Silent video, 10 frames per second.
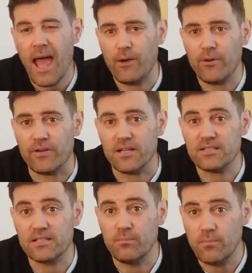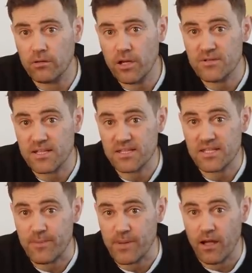However, tomorrow's
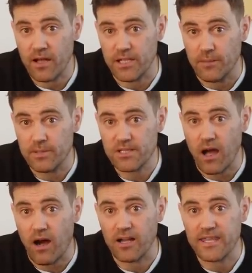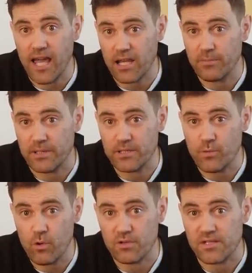CPI numbers are galloping
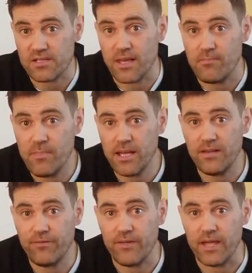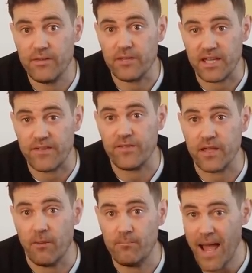towards us, and many fear that if
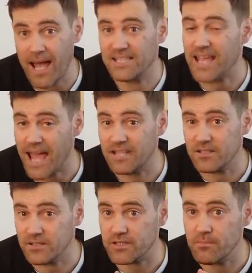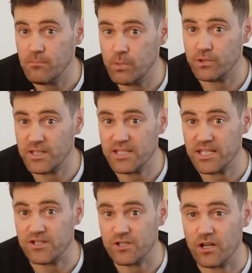they are bad, and there's a more than
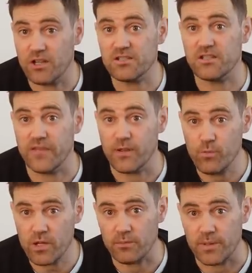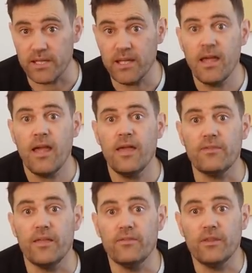decent chance that they will be,
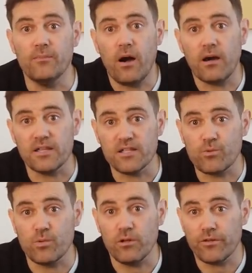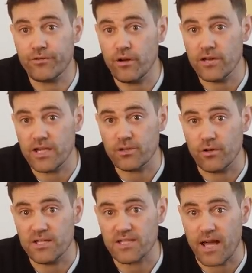then the markets will throw their
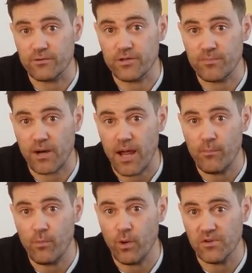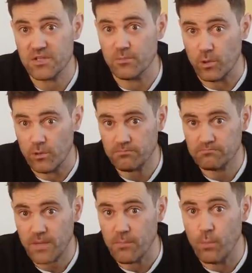toys out of the pram once more.
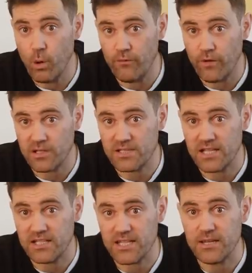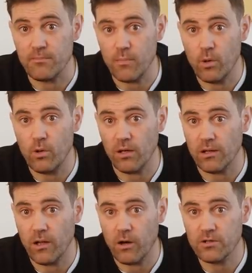More volatility, more
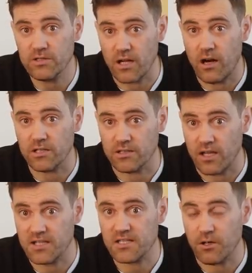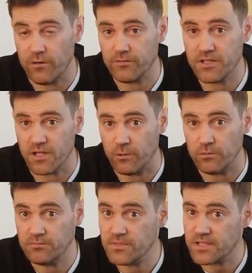long dark nights of the soul.
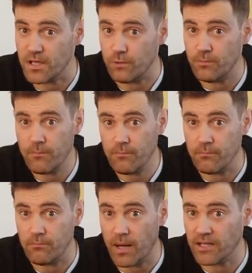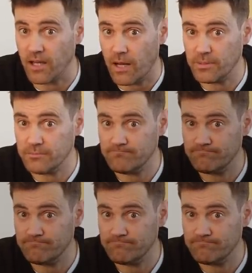So, buckle up.